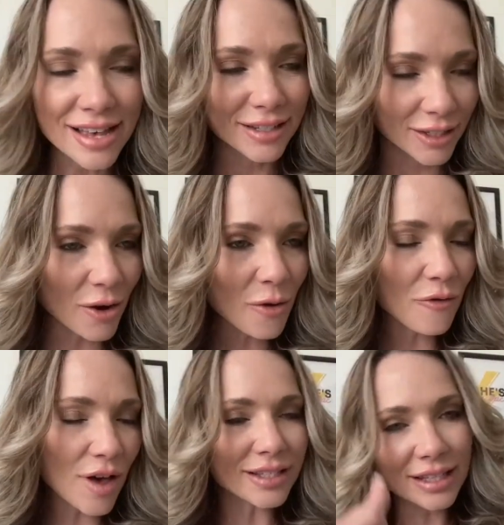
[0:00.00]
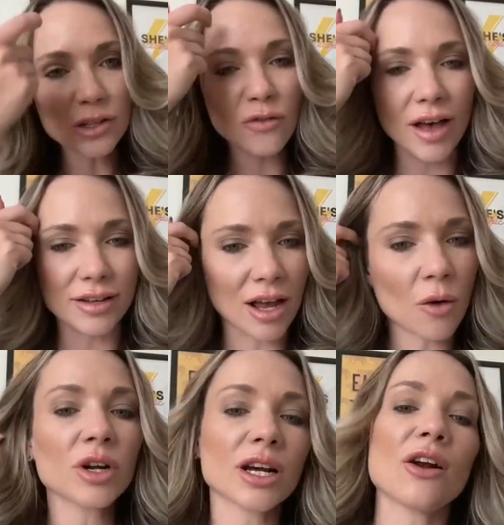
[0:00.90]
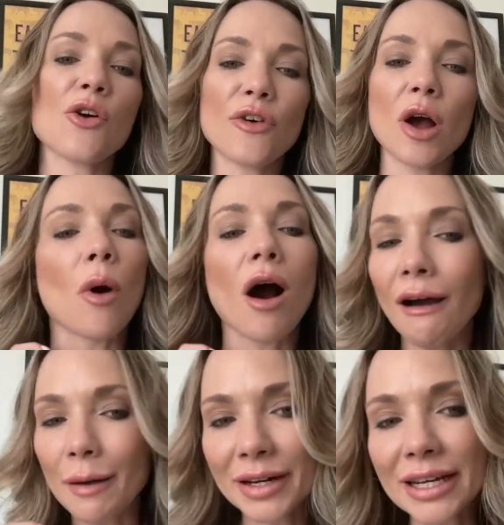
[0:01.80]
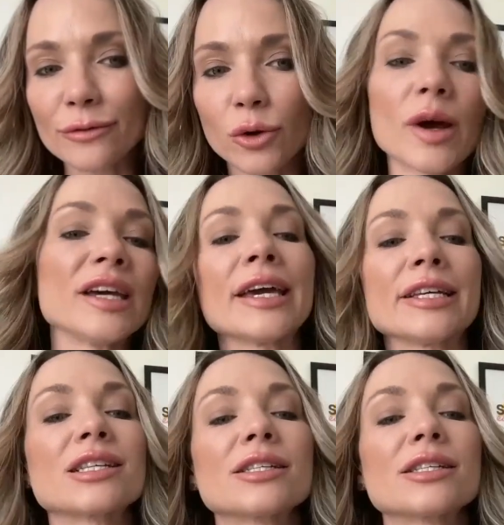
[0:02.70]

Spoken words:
So first things first, I want to clarify what I believe quitting is,